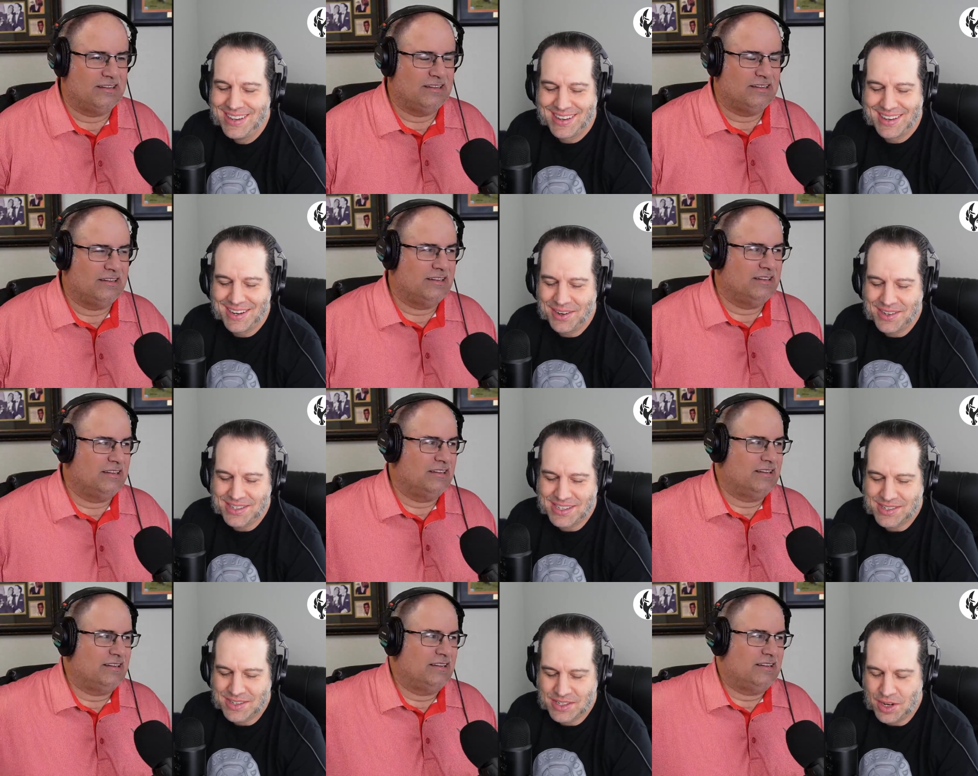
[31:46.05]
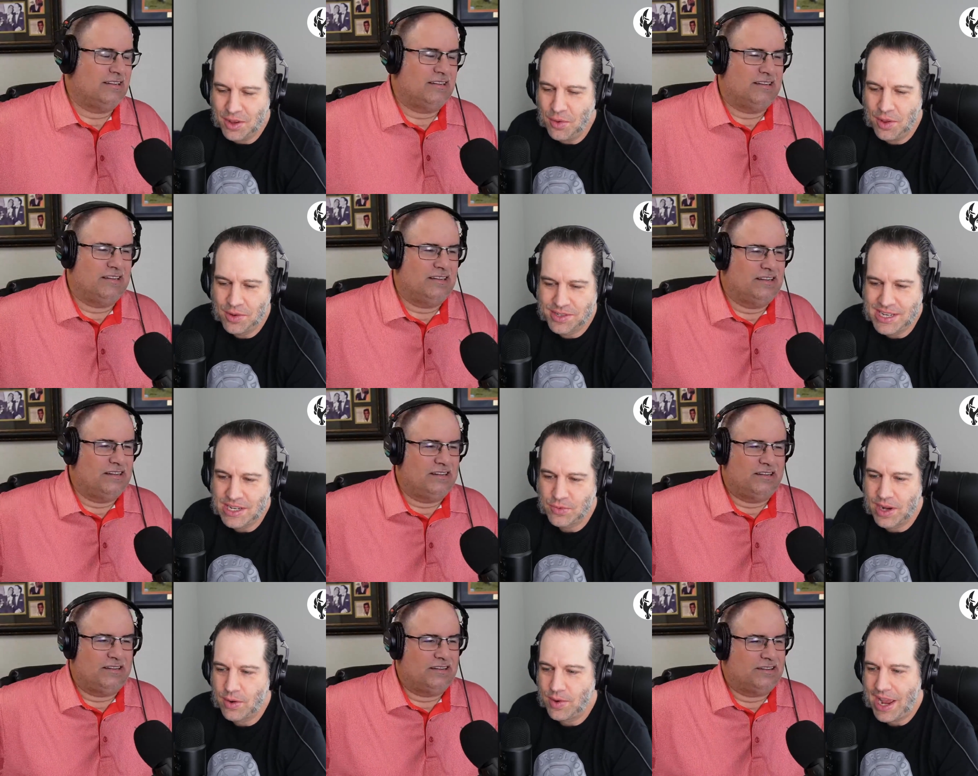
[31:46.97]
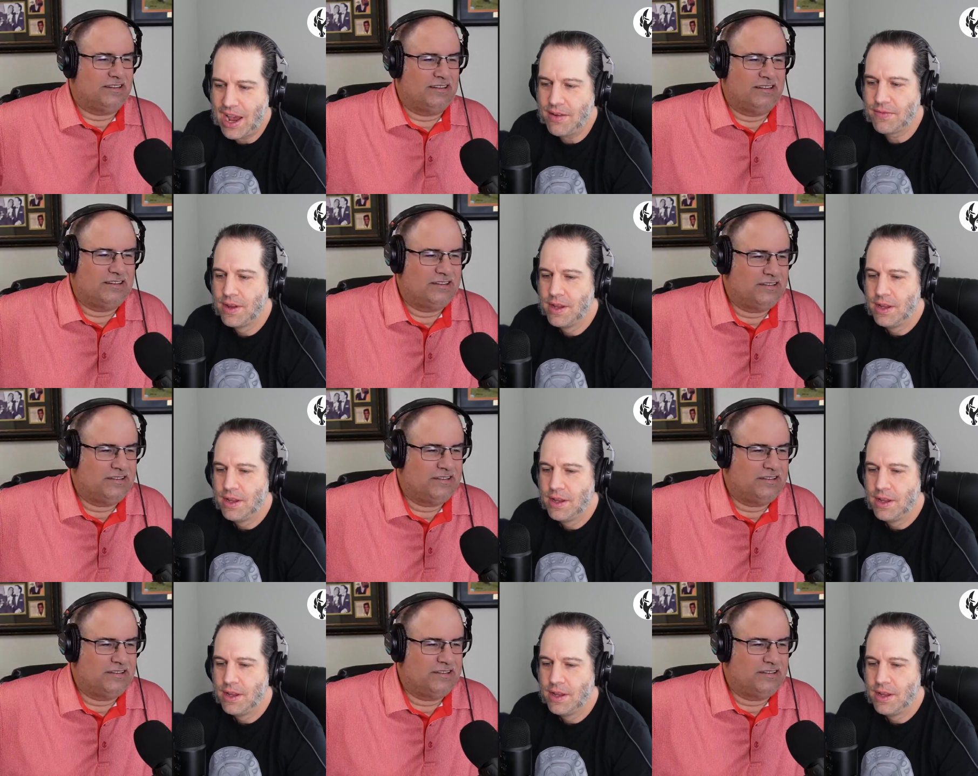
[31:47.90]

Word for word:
Speaker 1: You know, it's it's, it's another one of those things. We we have